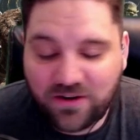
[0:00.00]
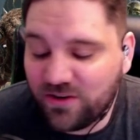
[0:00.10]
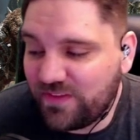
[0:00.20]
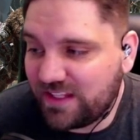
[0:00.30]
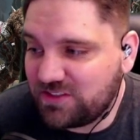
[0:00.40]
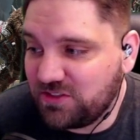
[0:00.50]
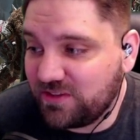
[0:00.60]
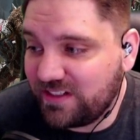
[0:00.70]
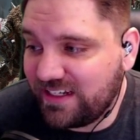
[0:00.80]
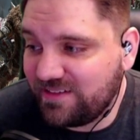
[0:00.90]
I don't know if that's
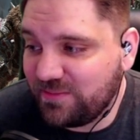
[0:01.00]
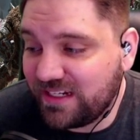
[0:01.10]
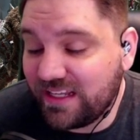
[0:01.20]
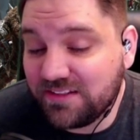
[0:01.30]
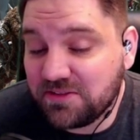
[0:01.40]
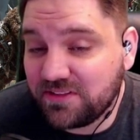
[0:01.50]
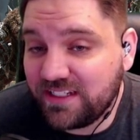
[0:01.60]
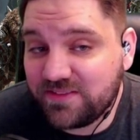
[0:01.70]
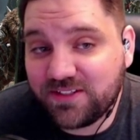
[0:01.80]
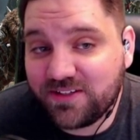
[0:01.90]
true or not, but I literally
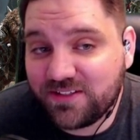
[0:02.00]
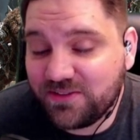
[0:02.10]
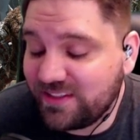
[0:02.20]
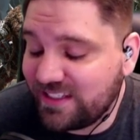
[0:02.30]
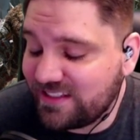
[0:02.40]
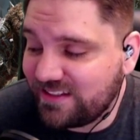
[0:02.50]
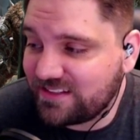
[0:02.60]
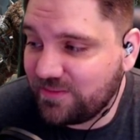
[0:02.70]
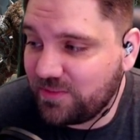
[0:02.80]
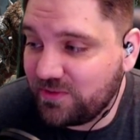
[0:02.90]
have started doing that the
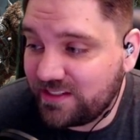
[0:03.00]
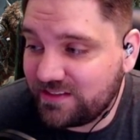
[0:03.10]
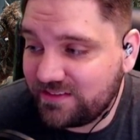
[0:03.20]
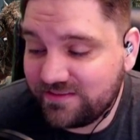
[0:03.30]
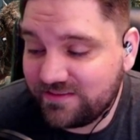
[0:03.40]
last couple weeks.